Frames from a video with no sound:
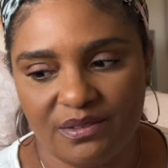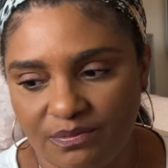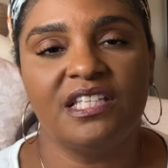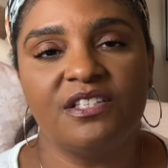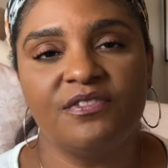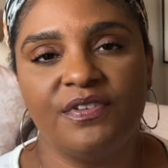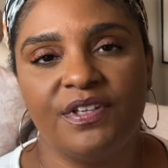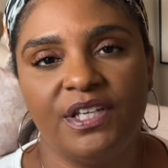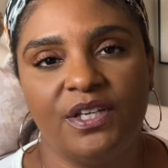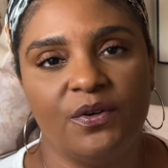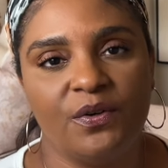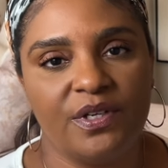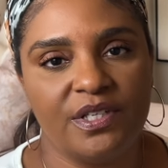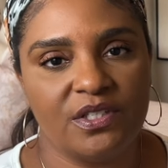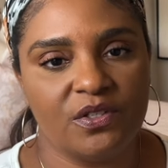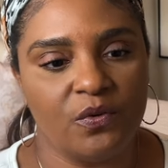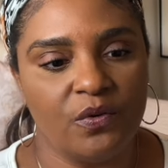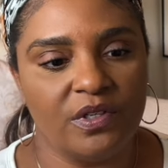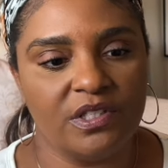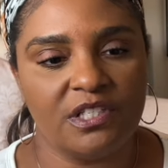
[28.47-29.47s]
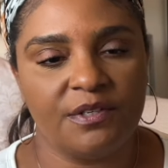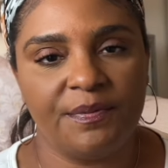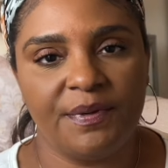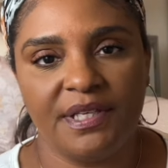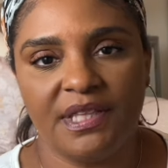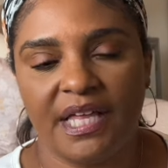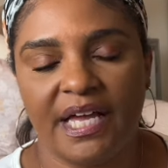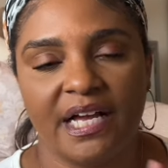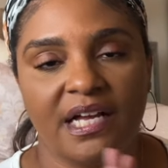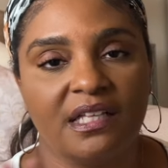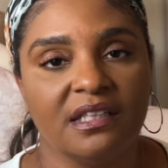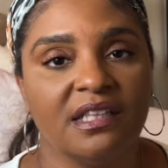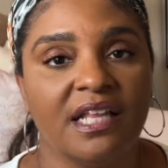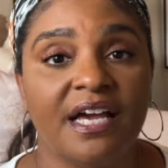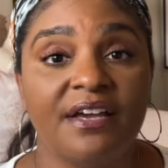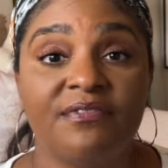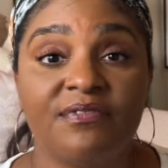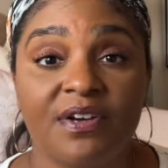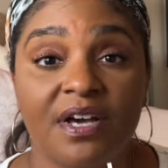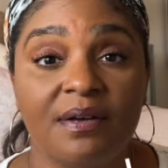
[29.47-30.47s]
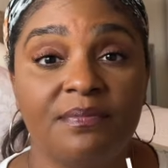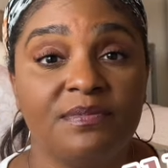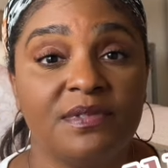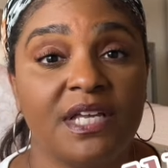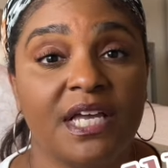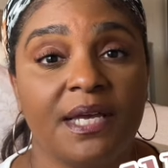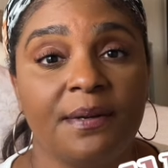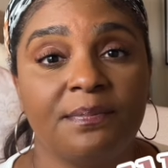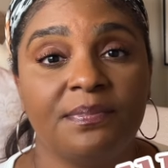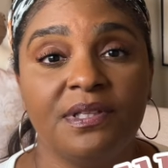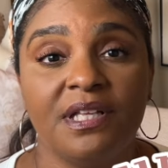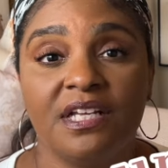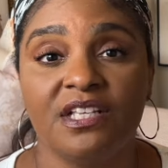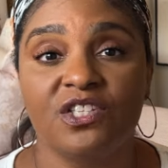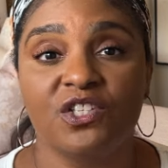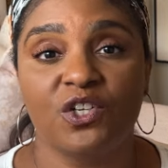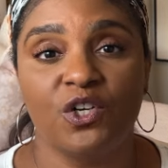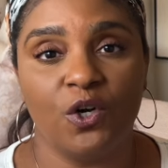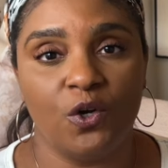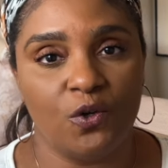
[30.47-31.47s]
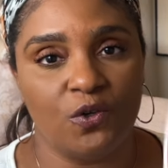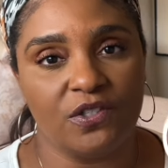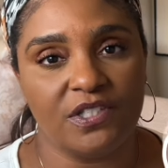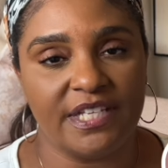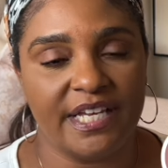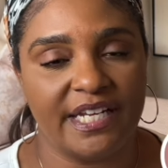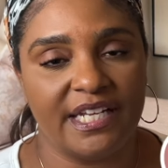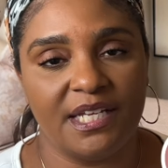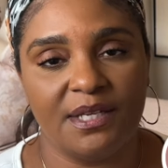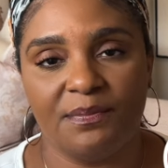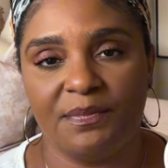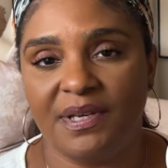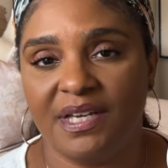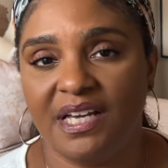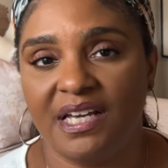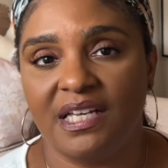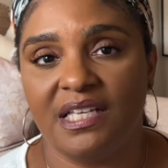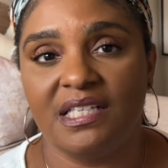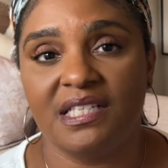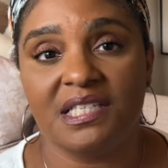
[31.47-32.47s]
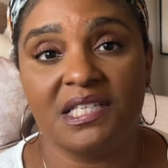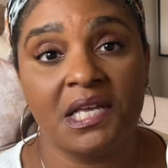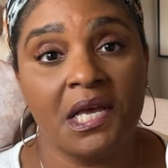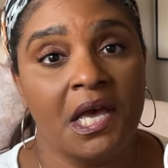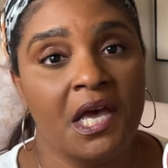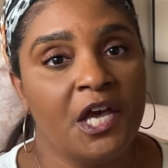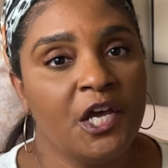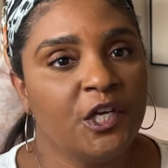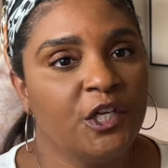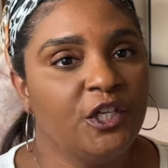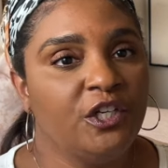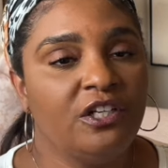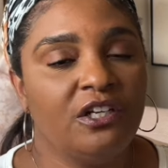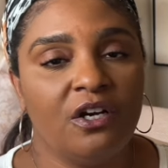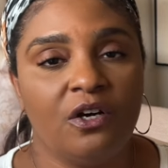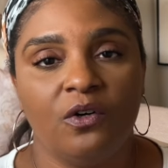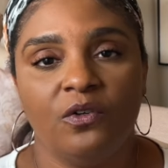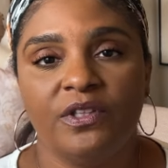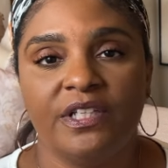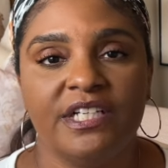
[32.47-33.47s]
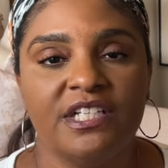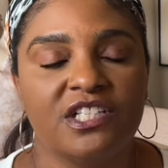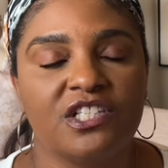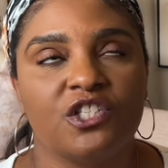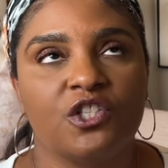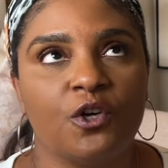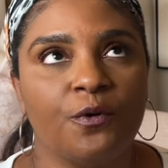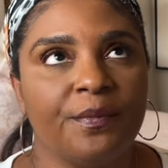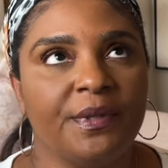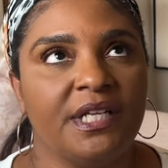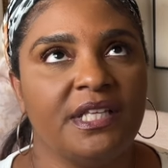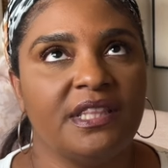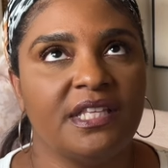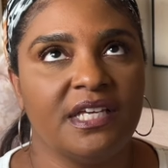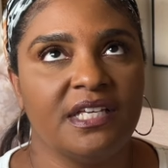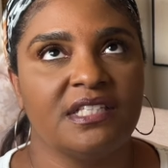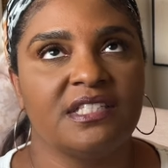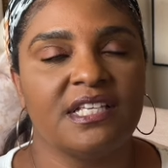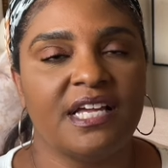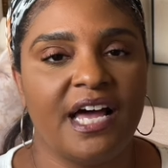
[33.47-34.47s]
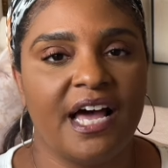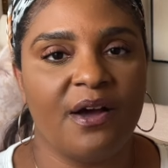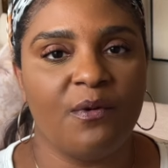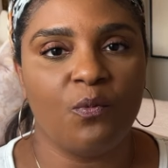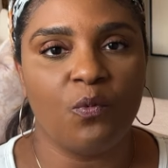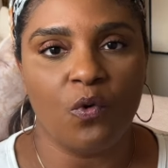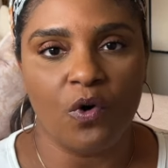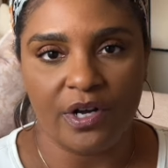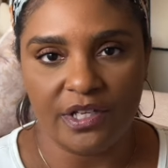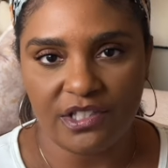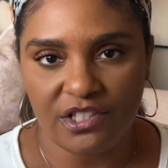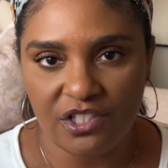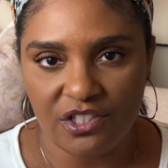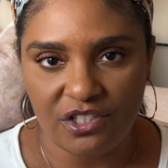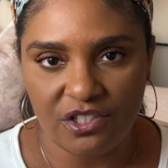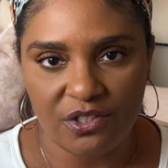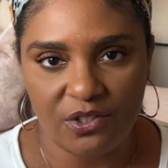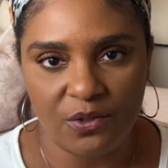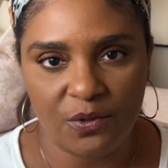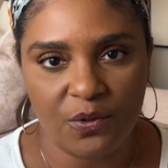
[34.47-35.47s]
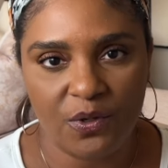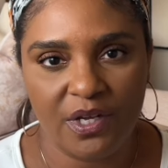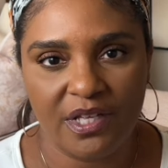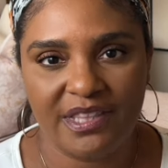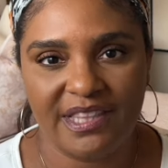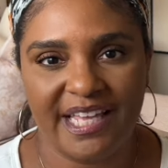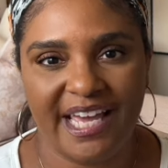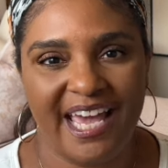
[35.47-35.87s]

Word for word: This video is going to be like a life update plus goal setting because, you know, there's so many things that I want to do. They